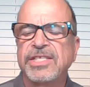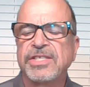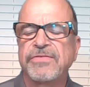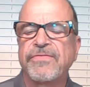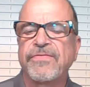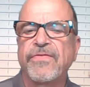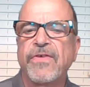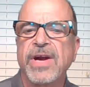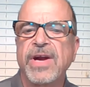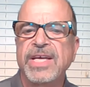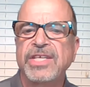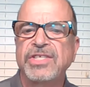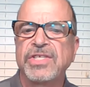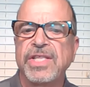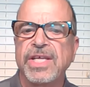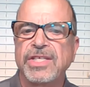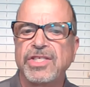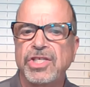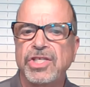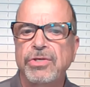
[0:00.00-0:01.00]
It's a
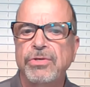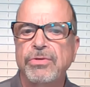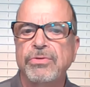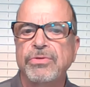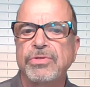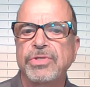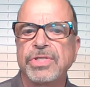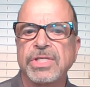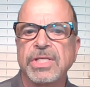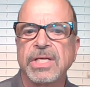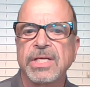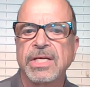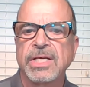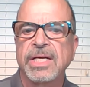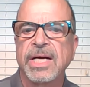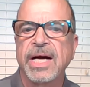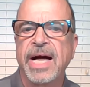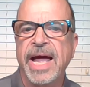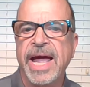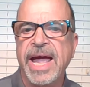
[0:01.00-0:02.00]
phrase that's used
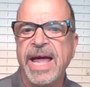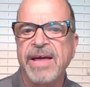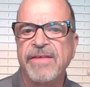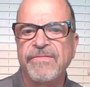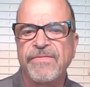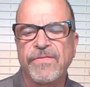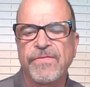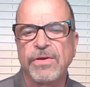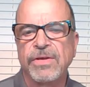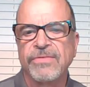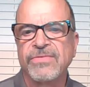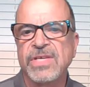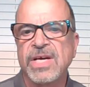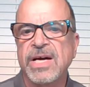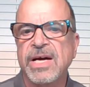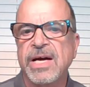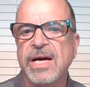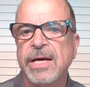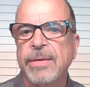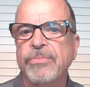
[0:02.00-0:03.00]
a handful of
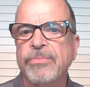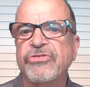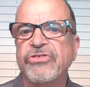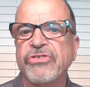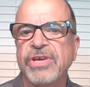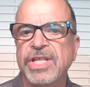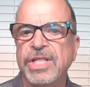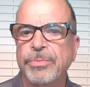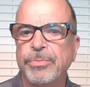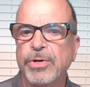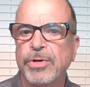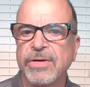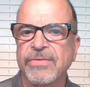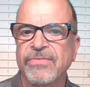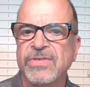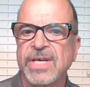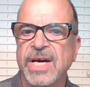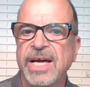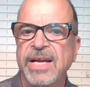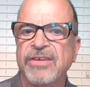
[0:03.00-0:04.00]
times in the
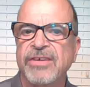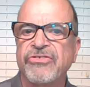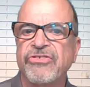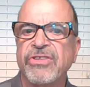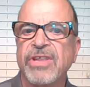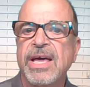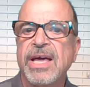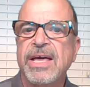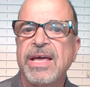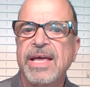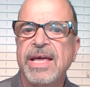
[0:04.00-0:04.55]
book of Titus